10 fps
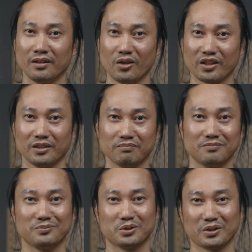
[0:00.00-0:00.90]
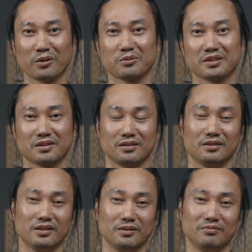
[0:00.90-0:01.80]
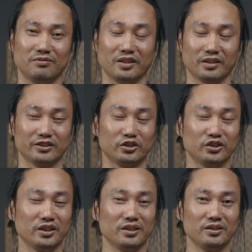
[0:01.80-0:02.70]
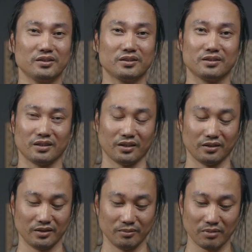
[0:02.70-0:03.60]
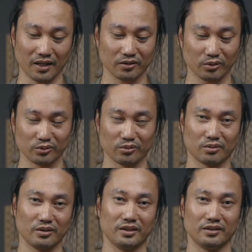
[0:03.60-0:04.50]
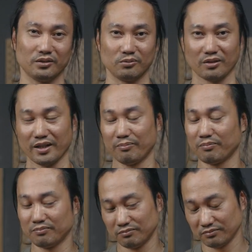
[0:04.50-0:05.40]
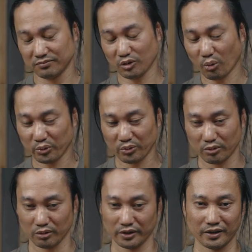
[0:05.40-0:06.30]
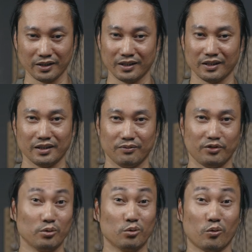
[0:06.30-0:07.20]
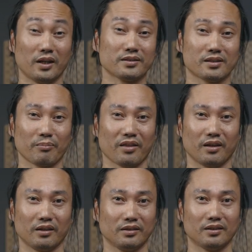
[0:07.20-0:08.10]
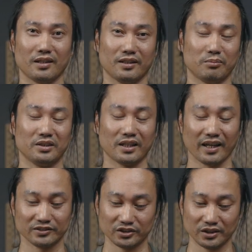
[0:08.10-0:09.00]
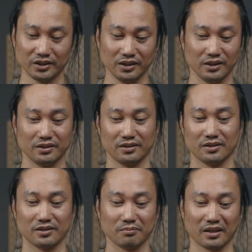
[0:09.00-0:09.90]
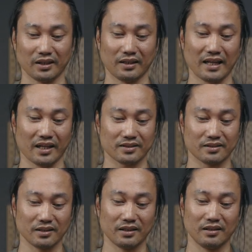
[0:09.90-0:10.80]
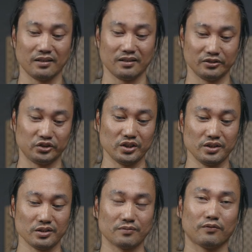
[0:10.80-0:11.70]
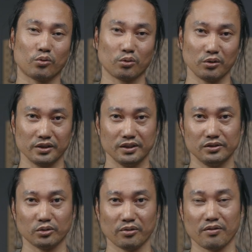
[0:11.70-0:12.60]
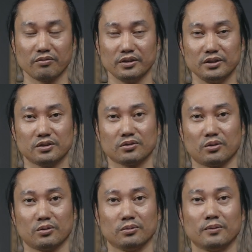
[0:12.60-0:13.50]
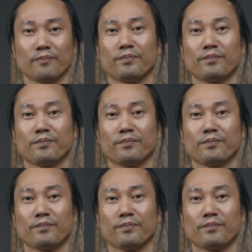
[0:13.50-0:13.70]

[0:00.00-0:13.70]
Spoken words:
Okay, so that was the vintage jeans and the black corduroy and the gray corduroy. If you want something a little bit edgy, this is my last jeans for the Jordan 3 sole.